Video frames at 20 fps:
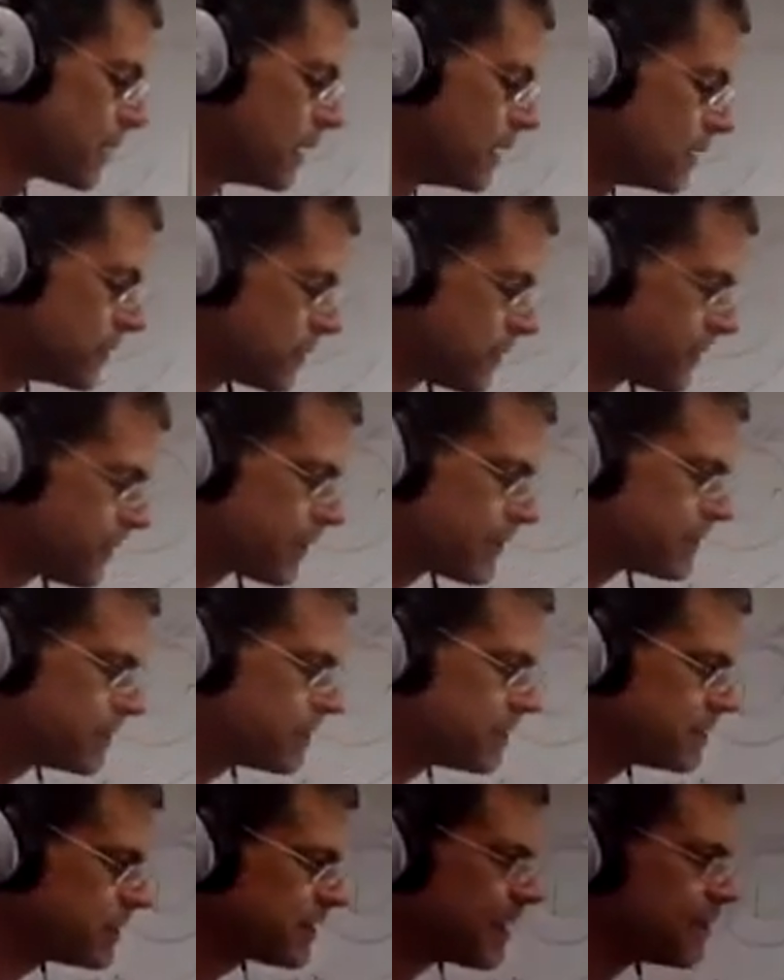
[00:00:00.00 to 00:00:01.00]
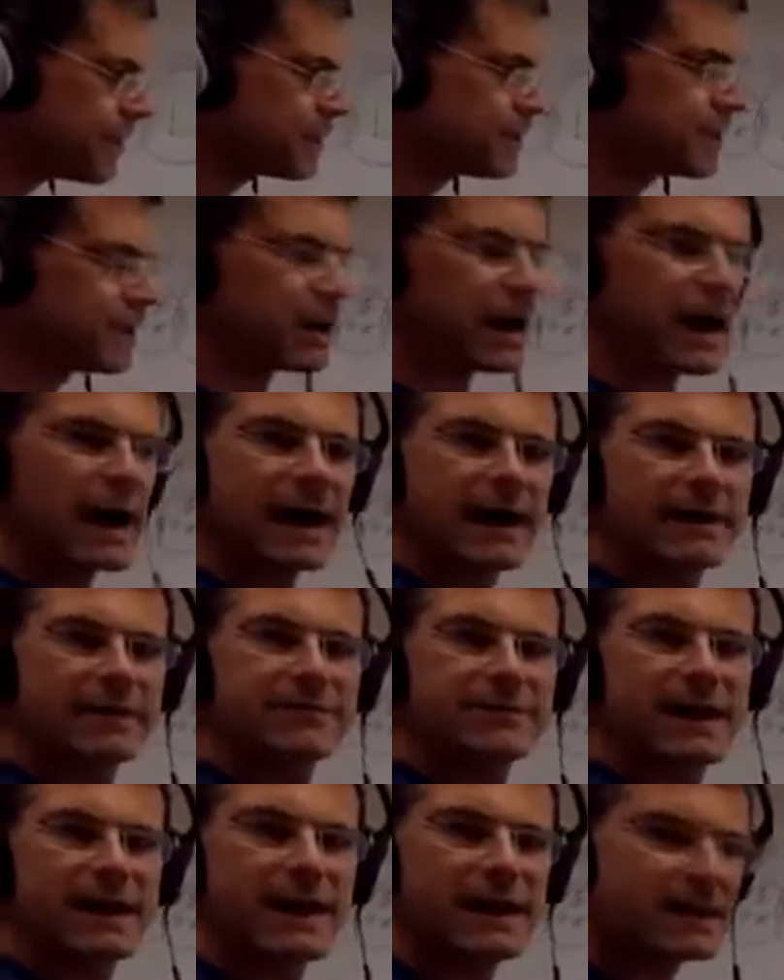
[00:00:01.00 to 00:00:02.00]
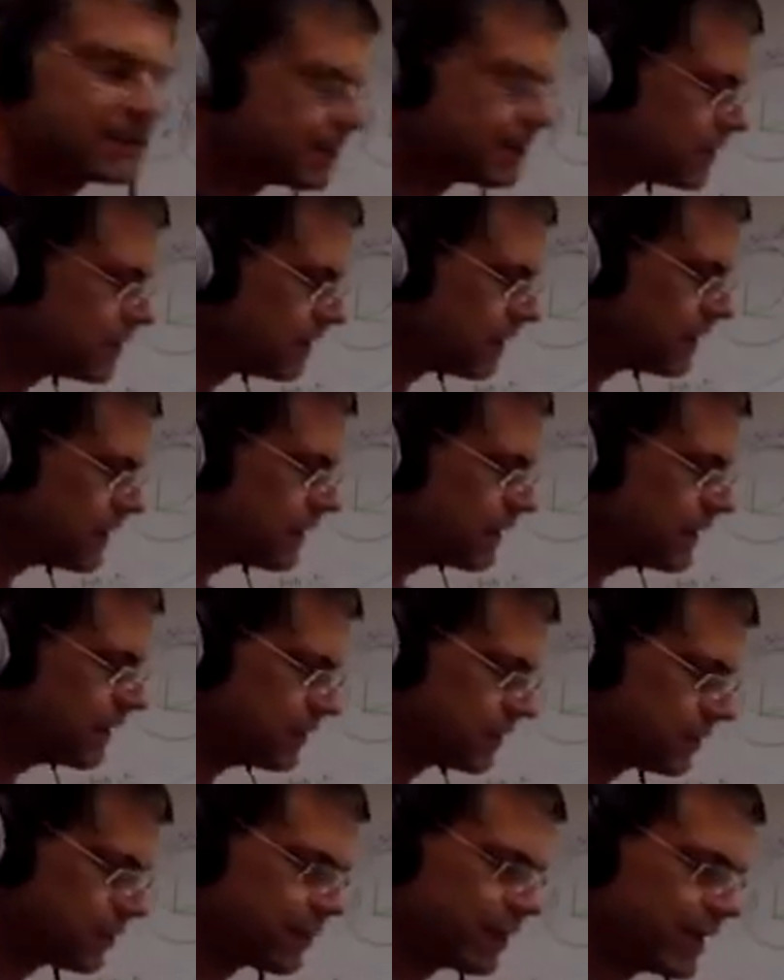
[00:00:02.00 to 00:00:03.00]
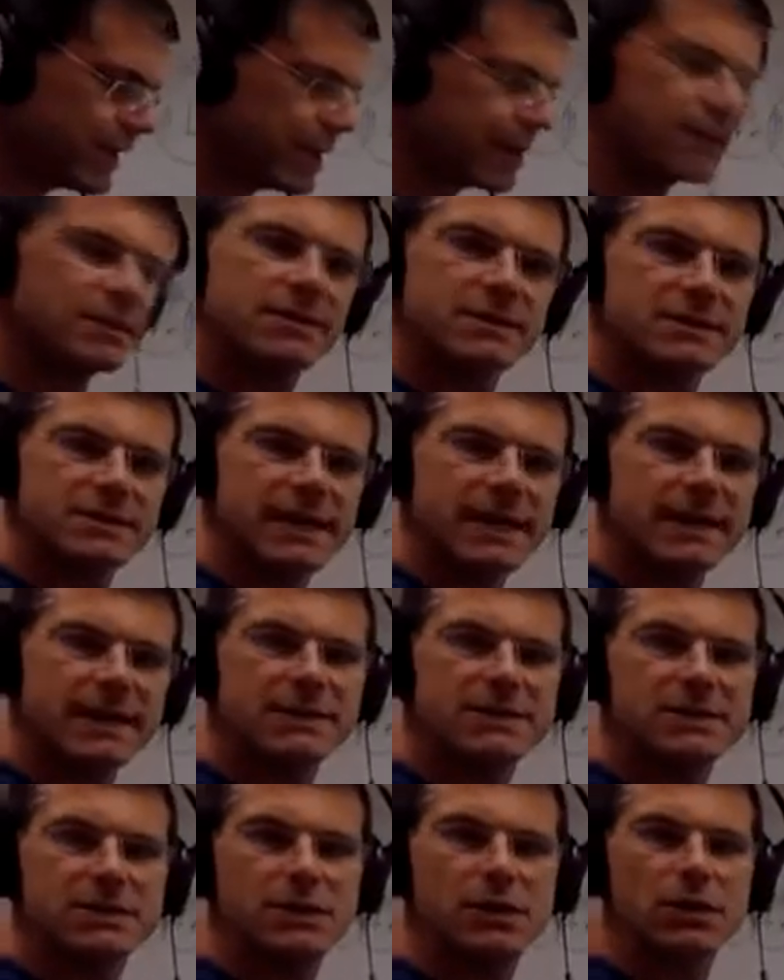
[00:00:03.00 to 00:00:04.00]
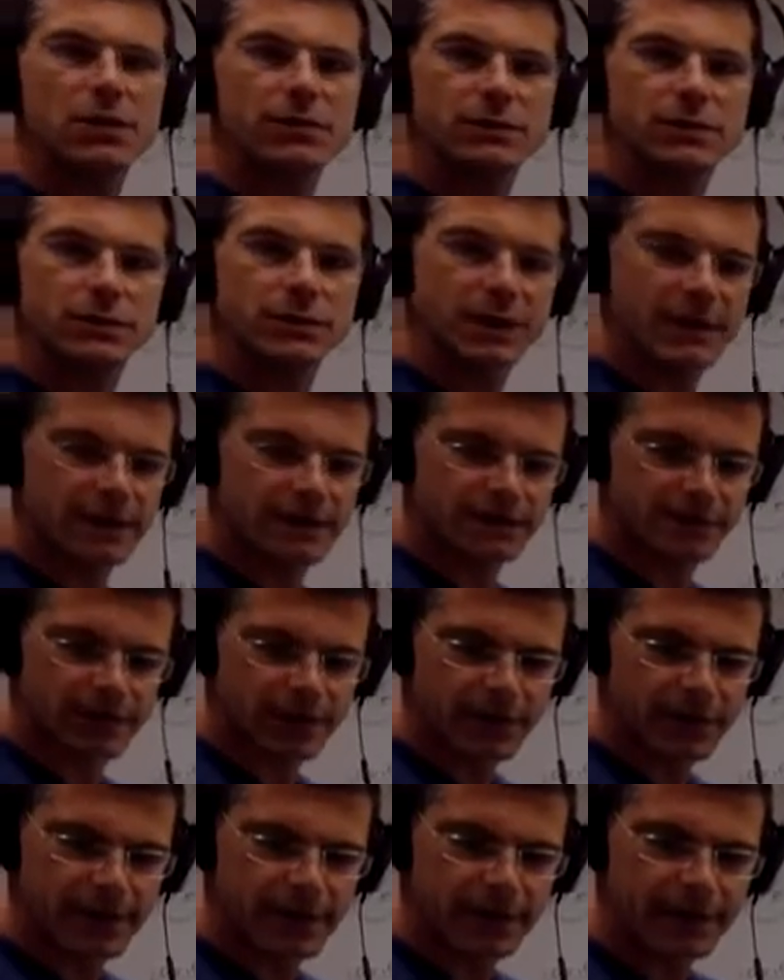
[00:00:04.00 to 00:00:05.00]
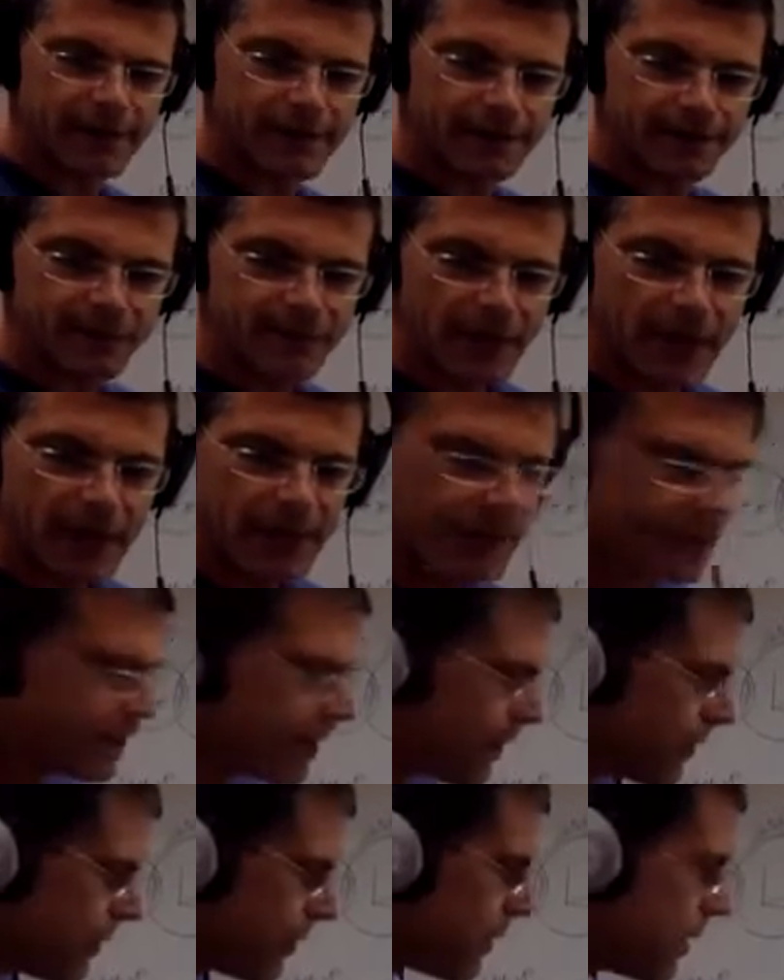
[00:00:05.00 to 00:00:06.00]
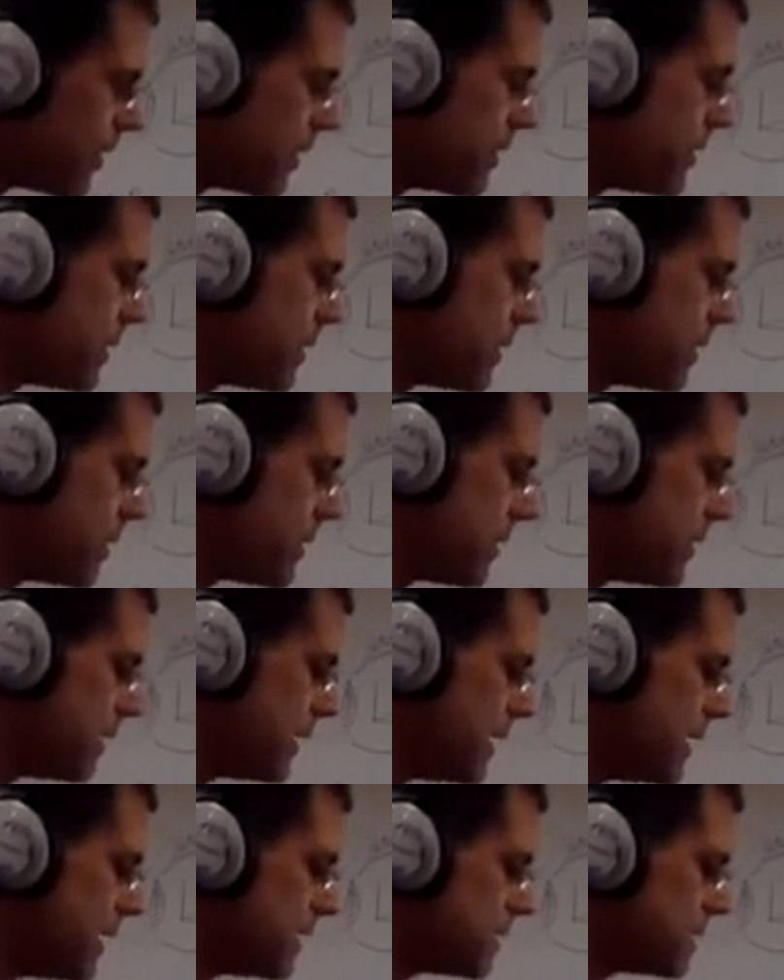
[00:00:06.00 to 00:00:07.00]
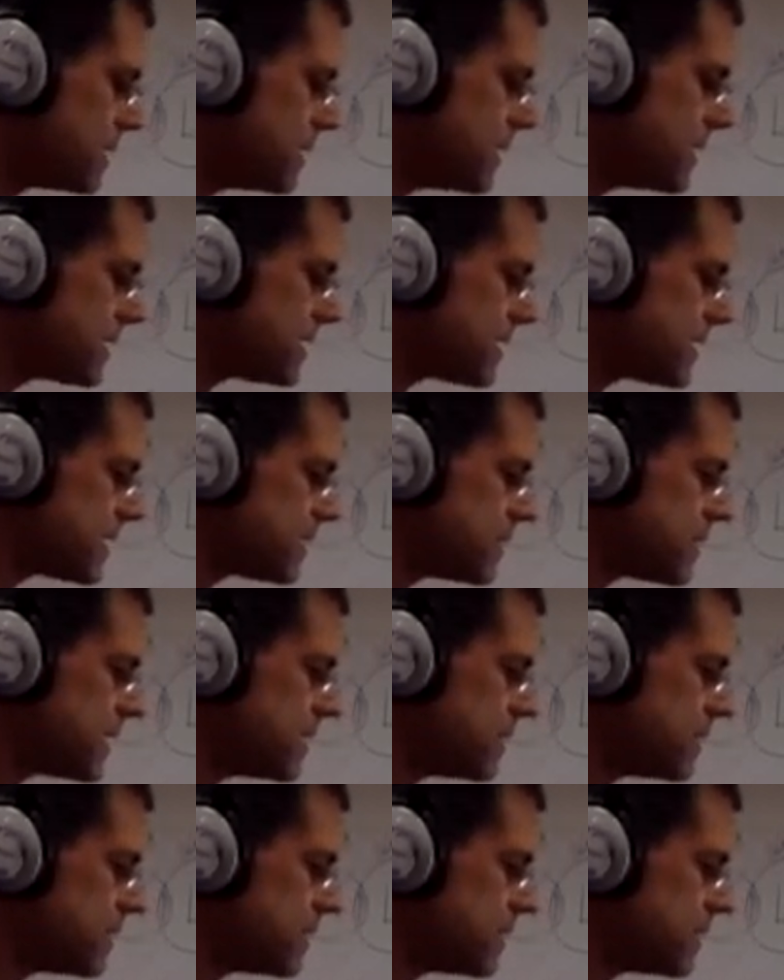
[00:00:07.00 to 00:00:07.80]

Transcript: So first step under the higher phase is screening. The second is to go through interviewing. And then the third is the assessment.